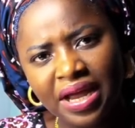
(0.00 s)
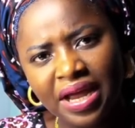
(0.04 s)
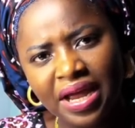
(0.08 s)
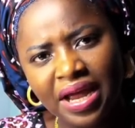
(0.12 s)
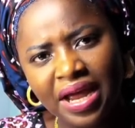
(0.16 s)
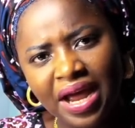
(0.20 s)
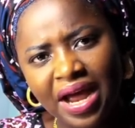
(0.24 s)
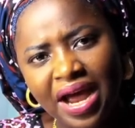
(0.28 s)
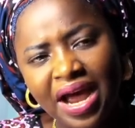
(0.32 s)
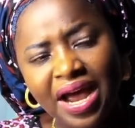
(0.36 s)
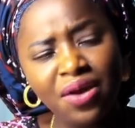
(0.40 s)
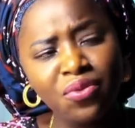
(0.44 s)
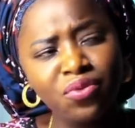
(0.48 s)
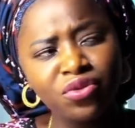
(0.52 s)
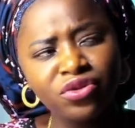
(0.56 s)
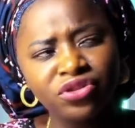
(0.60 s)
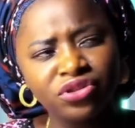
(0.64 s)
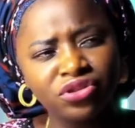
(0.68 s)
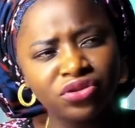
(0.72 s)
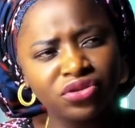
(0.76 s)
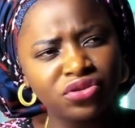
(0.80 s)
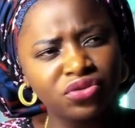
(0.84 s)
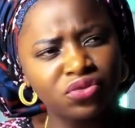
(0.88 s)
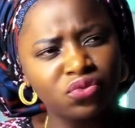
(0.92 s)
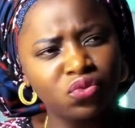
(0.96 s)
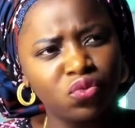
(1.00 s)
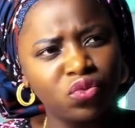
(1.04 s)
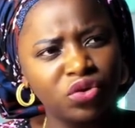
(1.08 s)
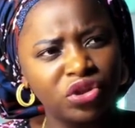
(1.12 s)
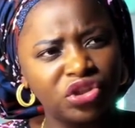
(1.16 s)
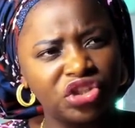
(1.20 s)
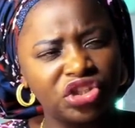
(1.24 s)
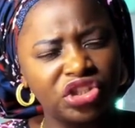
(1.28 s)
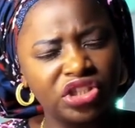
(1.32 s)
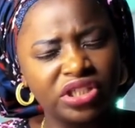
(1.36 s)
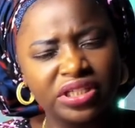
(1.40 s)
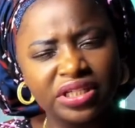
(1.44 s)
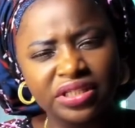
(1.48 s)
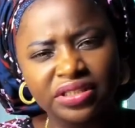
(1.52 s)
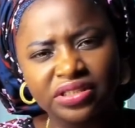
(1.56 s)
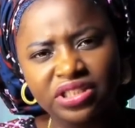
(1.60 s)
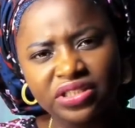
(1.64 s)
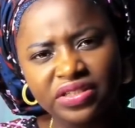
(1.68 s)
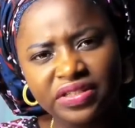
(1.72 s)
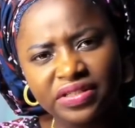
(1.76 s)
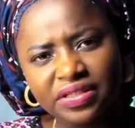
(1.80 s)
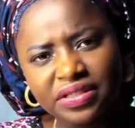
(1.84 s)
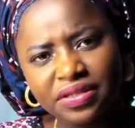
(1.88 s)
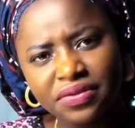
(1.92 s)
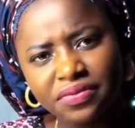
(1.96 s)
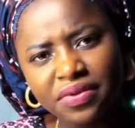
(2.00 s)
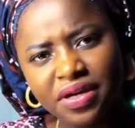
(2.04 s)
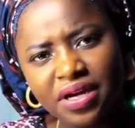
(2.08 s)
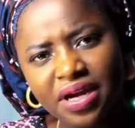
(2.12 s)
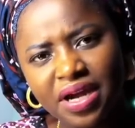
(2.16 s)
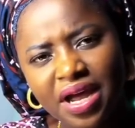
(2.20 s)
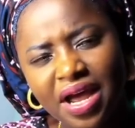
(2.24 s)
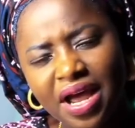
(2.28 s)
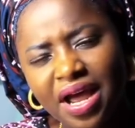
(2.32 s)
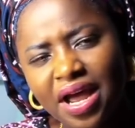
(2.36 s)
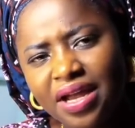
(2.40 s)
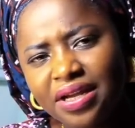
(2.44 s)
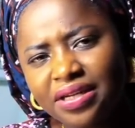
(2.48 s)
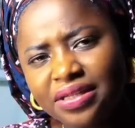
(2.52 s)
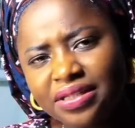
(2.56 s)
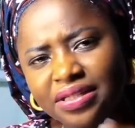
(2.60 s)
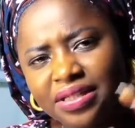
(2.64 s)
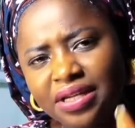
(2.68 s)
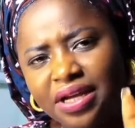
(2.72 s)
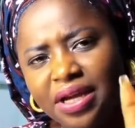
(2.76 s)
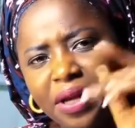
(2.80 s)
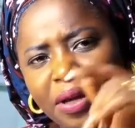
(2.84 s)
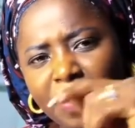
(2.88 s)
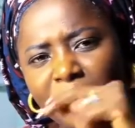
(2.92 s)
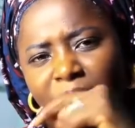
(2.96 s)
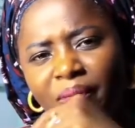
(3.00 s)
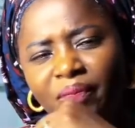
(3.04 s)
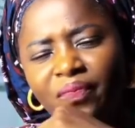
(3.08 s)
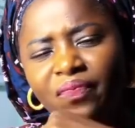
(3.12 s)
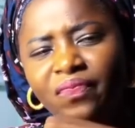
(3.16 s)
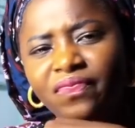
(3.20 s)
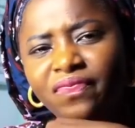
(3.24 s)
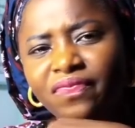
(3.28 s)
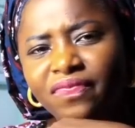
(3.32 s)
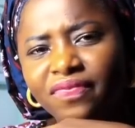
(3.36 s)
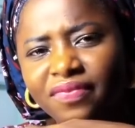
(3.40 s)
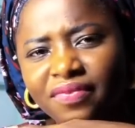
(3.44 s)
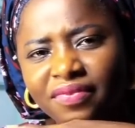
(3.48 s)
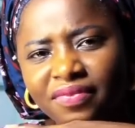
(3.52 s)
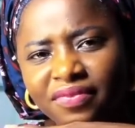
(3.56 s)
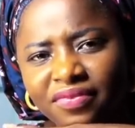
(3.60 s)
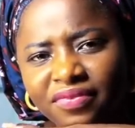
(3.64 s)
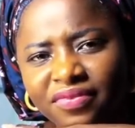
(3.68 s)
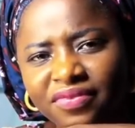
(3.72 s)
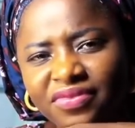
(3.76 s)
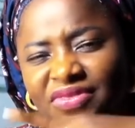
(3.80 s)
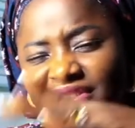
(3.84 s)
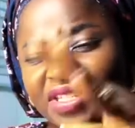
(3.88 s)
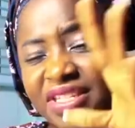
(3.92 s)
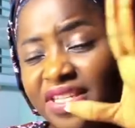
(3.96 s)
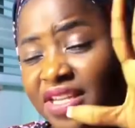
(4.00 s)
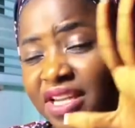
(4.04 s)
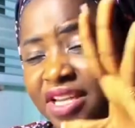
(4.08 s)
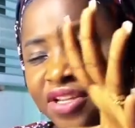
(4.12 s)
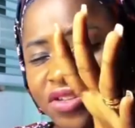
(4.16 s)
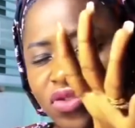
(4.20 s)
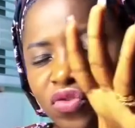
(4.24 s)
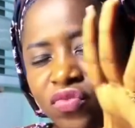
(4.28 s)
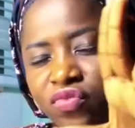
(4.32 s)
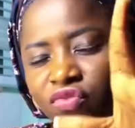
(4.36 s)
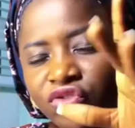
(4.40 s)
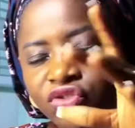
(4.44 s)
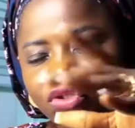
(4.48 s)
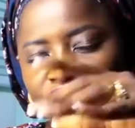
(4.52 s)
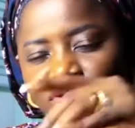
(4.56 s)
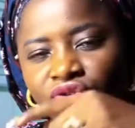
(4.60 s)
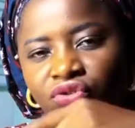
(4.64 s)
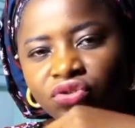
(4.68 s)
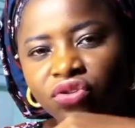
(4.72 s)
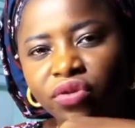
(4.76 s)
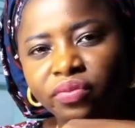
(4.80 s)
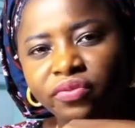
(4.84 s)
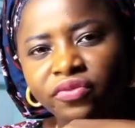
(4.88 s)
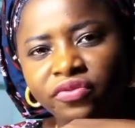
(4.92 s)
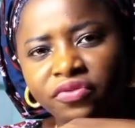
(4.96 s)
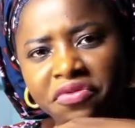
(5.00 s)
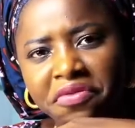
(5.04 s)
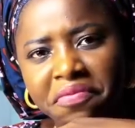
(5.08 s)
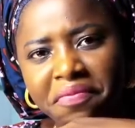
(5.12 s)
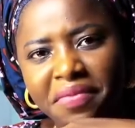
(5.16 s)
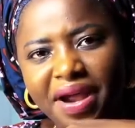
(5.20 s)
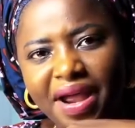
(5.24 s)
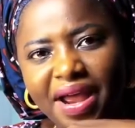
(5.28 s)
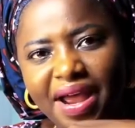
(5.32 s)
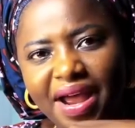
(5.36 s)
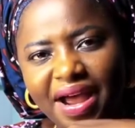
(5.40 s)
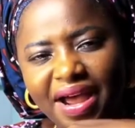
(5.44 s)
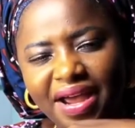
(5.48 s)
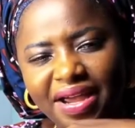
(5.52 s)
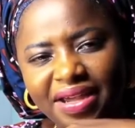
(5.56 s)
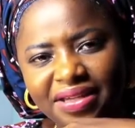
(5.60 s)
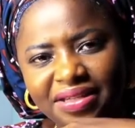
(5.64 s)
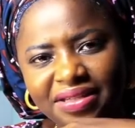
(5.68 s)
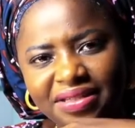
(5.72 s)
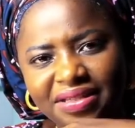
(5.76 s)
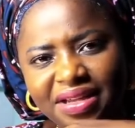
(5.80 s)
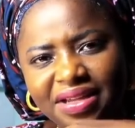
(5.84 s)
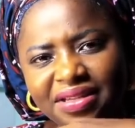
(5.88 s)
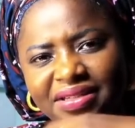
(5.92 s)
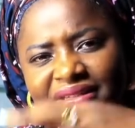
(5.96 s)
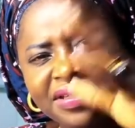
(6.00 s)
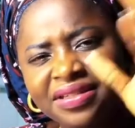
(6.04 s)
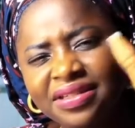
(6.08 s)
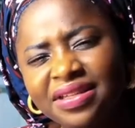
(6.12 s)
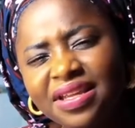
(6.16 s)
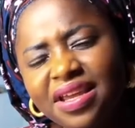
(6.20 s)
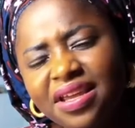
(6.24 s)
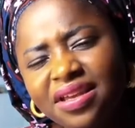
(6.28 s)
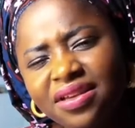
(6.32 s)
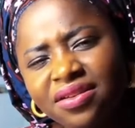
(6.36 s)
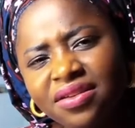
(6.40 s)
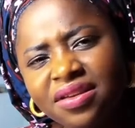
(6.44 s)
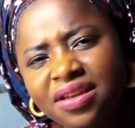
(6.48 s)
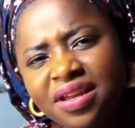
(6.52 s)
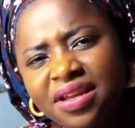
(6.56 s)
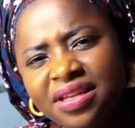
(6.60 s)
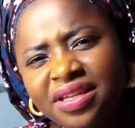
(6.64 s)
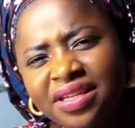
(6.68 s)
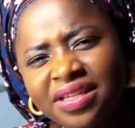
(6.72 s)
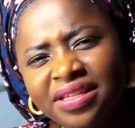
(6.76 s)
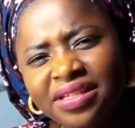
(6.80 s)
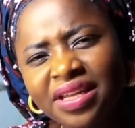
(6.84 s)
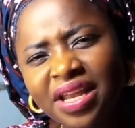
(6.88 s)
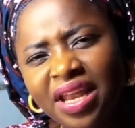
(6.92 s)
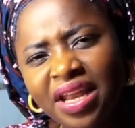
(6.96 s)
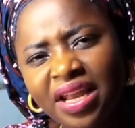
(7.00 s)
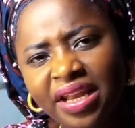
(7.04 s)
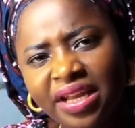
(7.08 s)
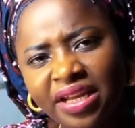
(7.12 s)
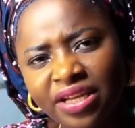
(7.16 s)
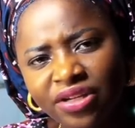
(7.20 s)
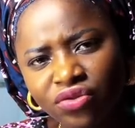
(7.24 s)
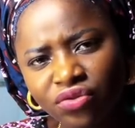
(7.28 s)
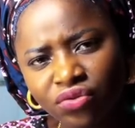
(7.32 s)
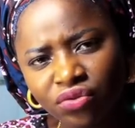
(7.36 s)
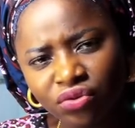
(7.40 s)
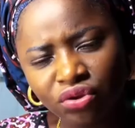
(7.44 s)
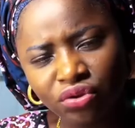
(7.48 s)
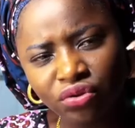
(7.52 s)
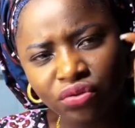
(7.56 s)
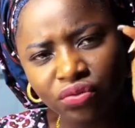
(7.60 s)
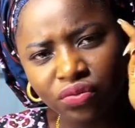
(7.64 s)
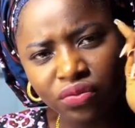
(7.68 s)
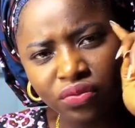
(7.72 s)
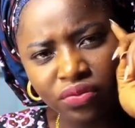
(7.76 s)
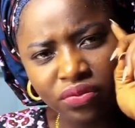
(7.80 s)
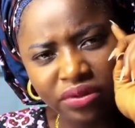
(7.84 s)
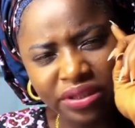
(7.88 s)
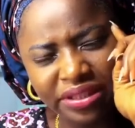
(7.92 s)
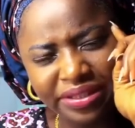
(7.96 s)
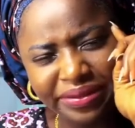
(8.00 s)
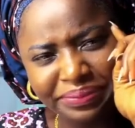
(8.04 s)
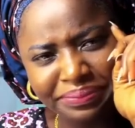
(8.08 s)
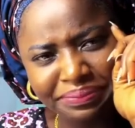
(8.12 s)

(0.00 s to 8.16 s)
I was just watching Al Jazeera and tears almost dropped from my eyes seeing these little children